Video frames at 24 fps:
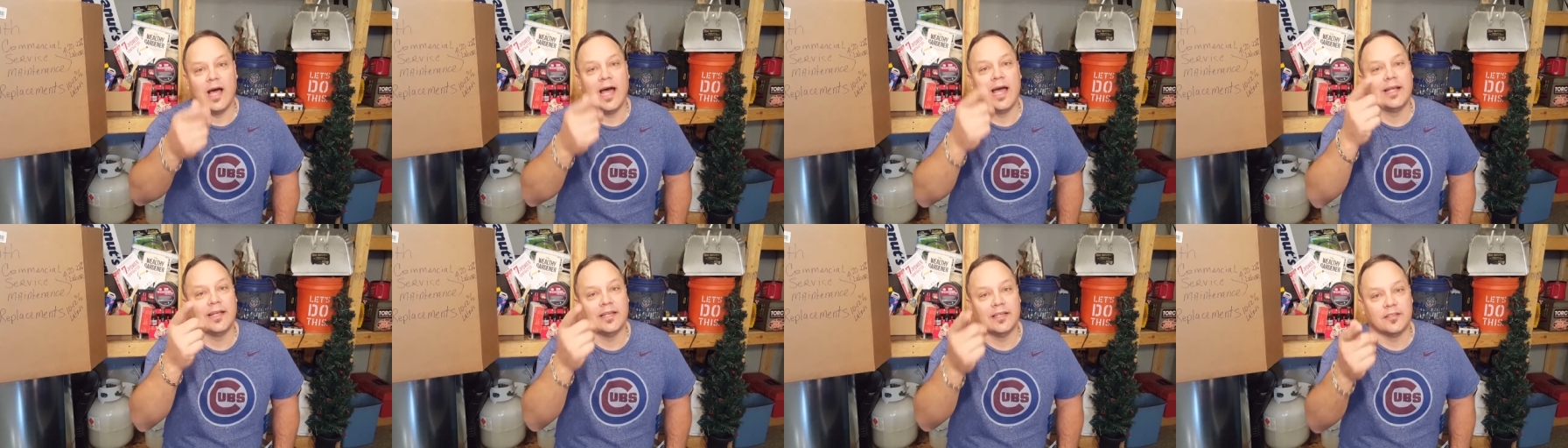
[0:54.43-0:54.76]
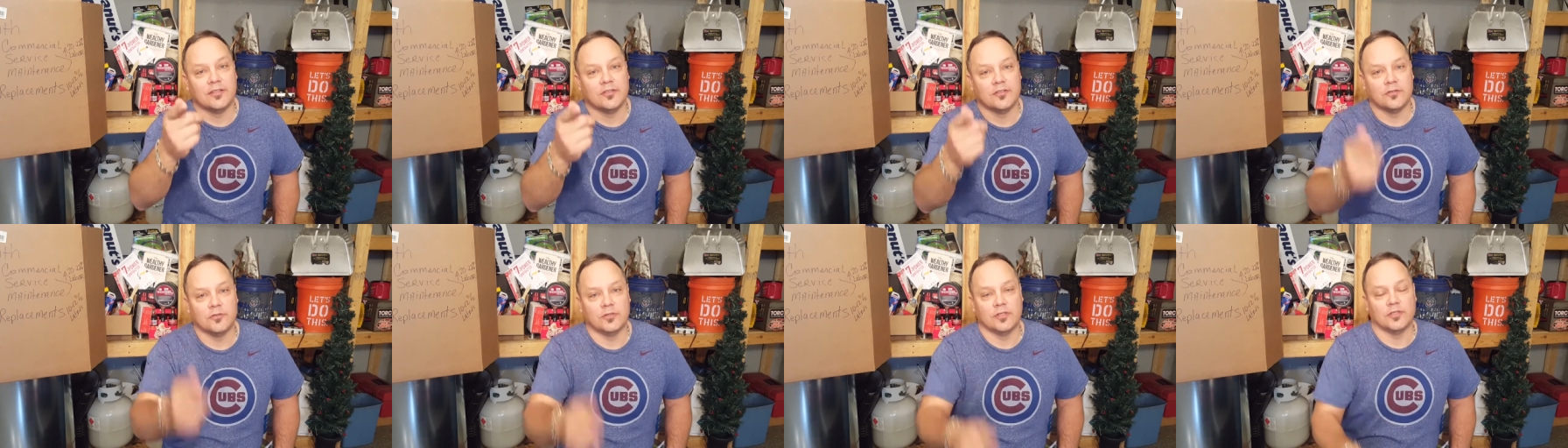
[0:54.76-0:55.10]
I
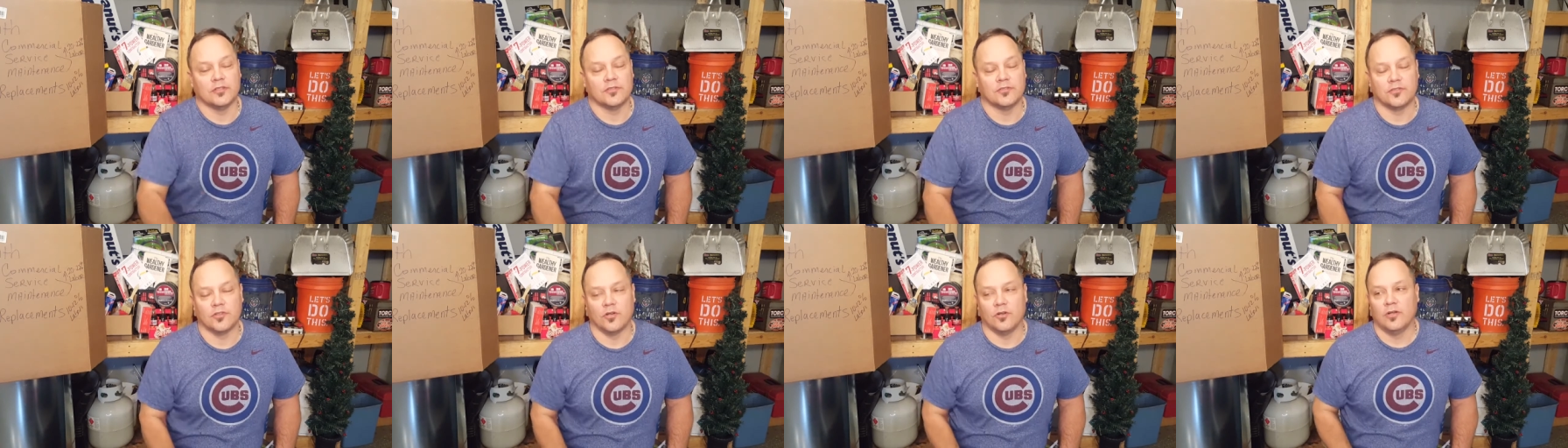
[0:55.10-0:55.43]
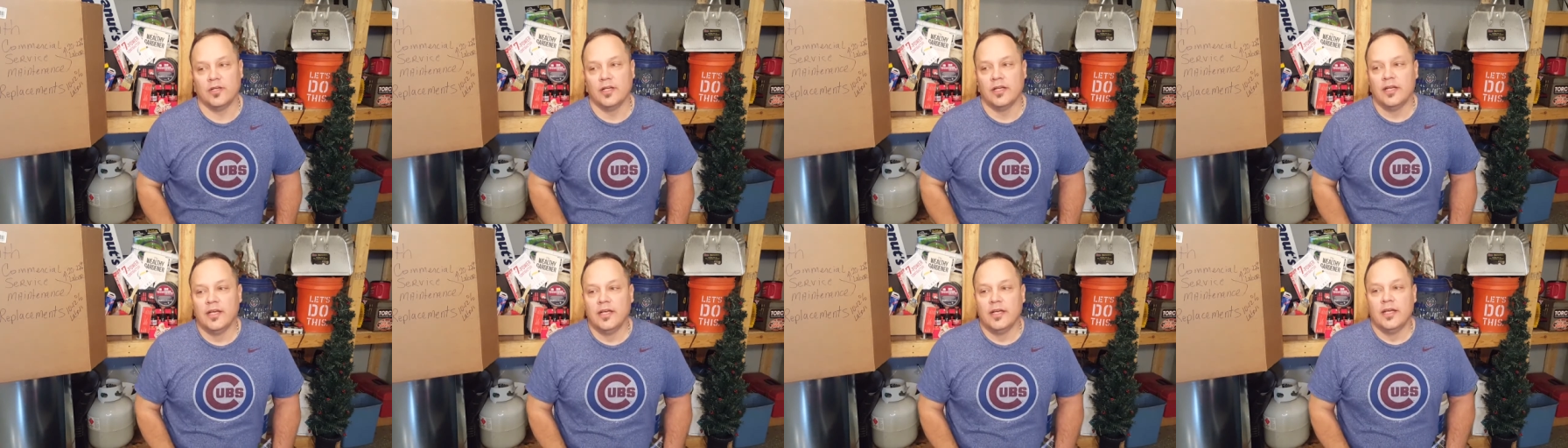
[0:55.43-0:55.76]
didn't do it.
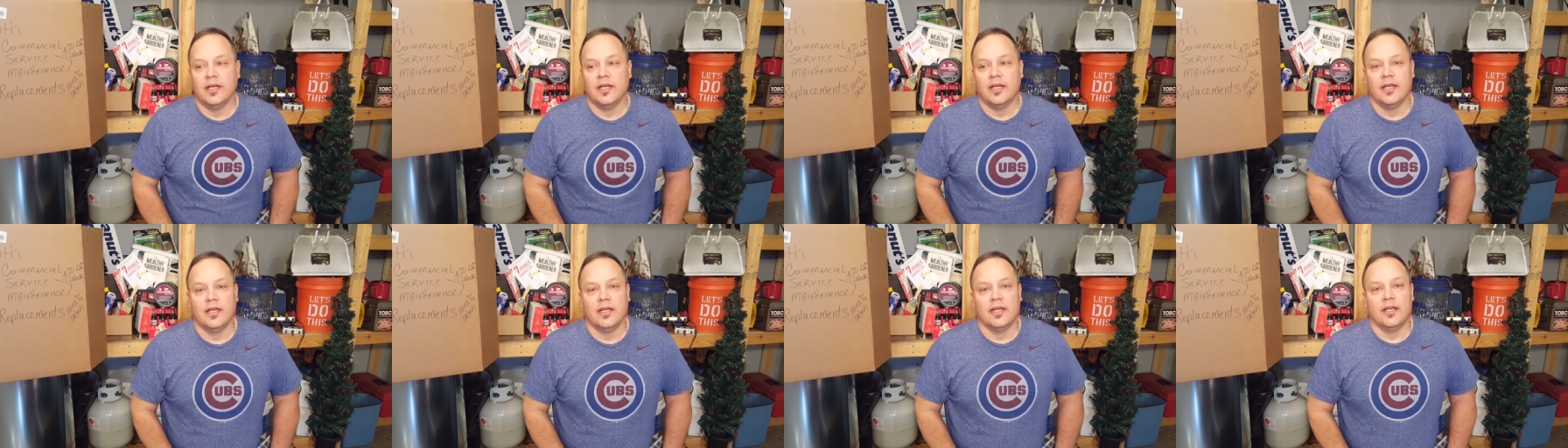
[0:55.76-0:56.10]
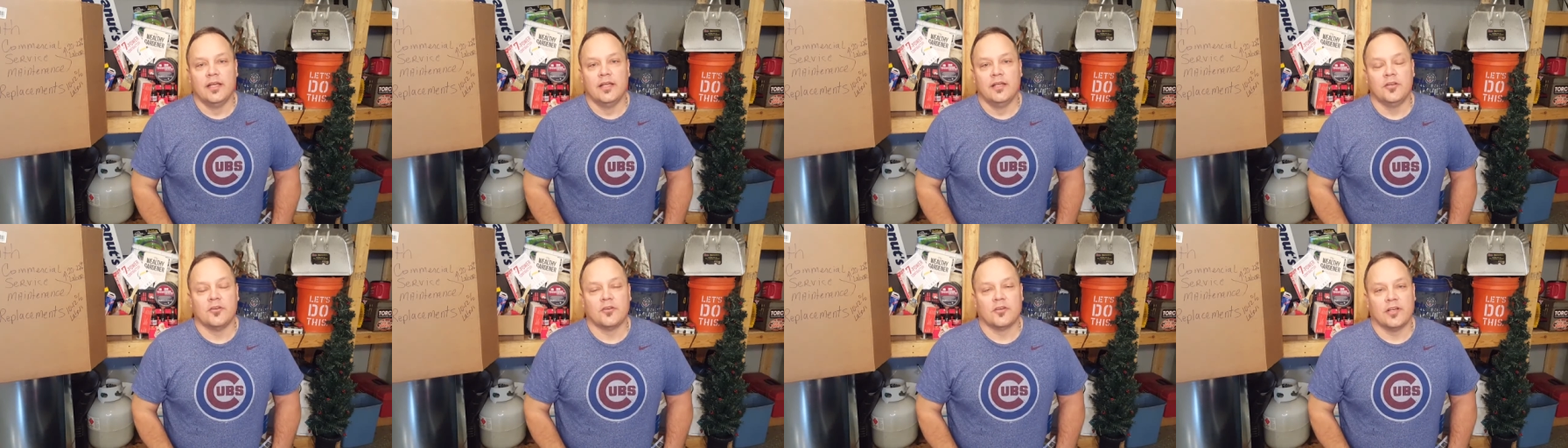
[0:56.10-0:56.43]
So
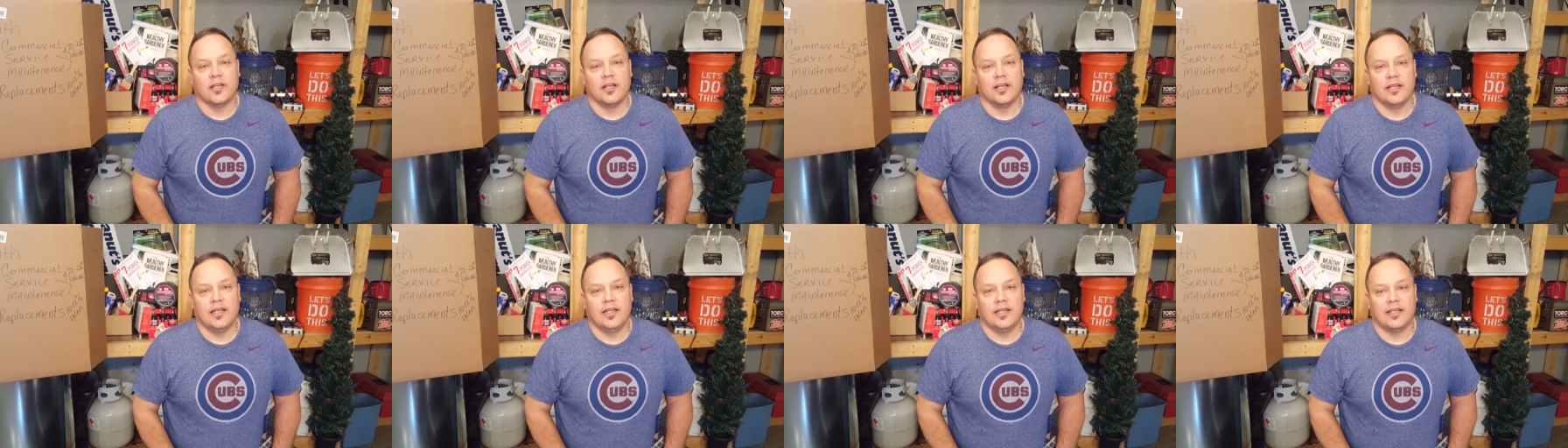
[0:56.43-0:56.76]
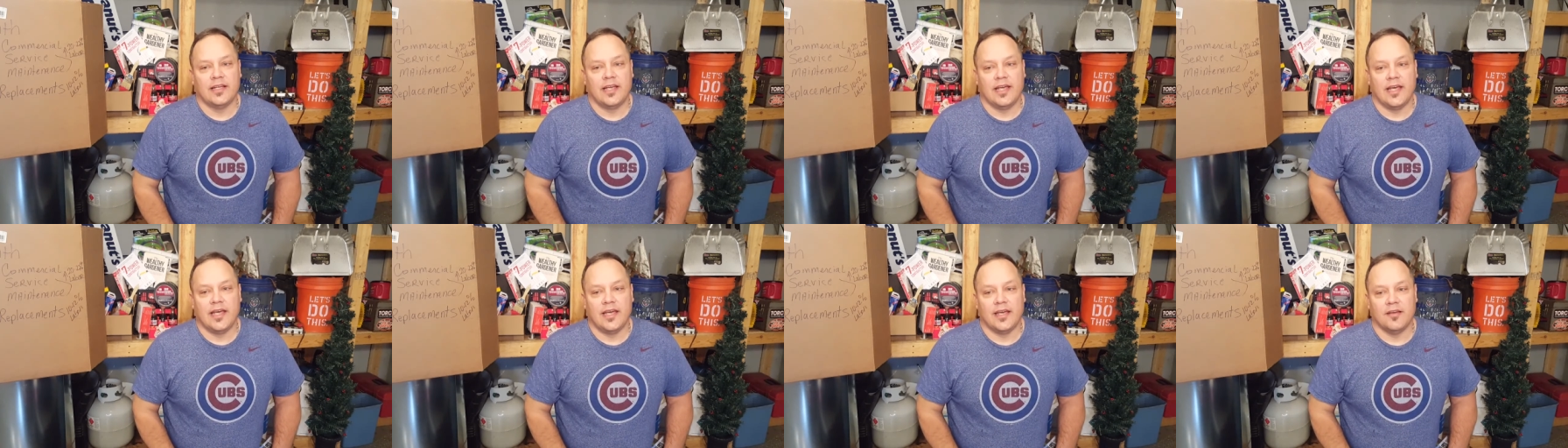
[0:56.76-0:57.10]
you're going to need
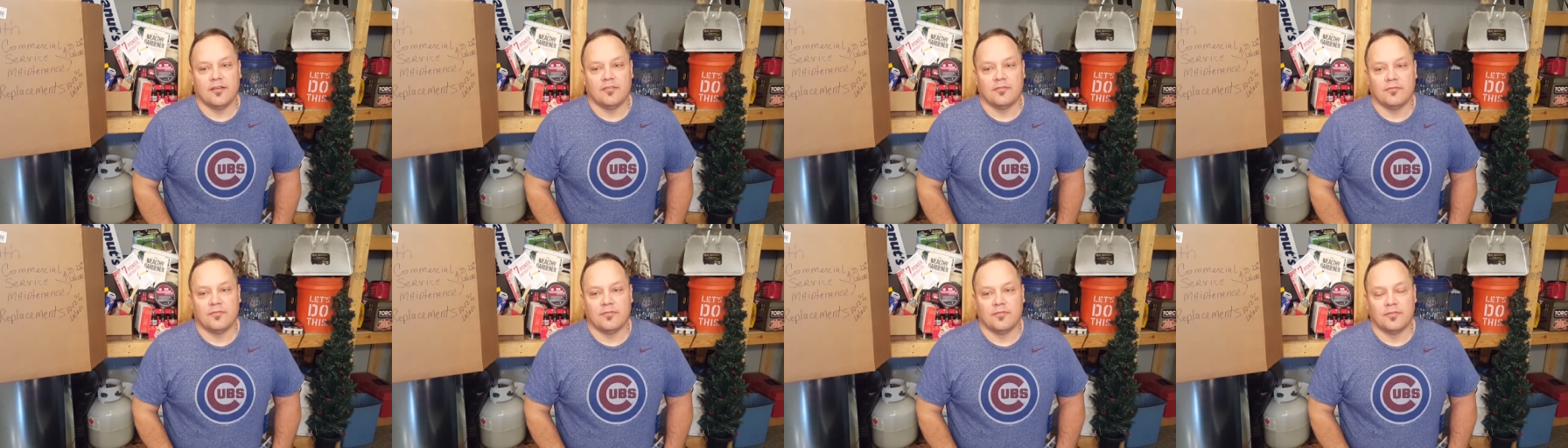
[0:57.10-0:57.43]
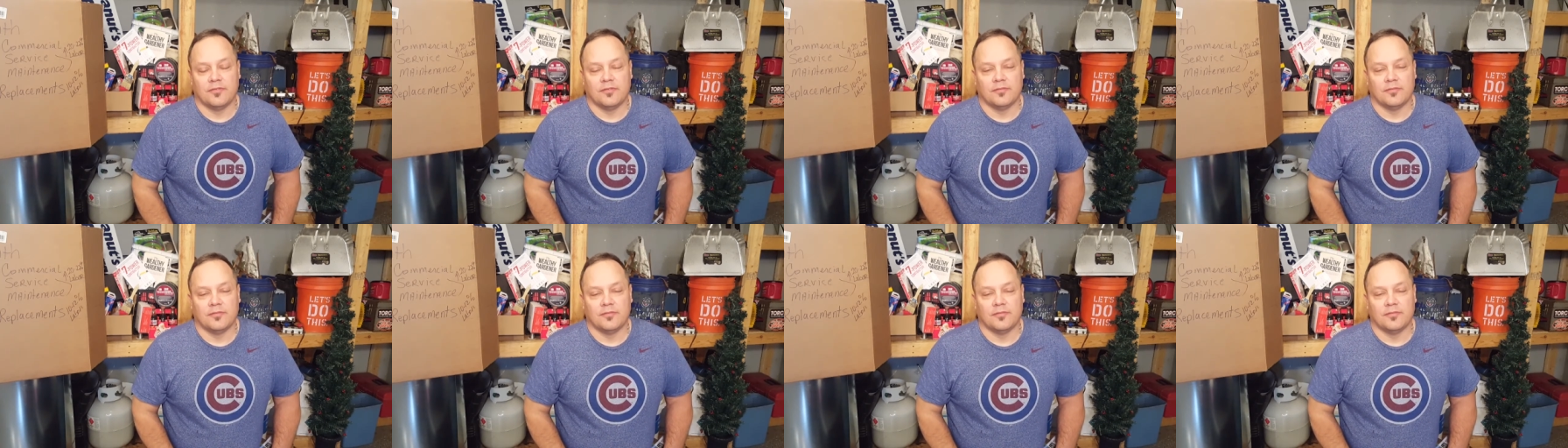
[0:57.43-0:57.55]
to have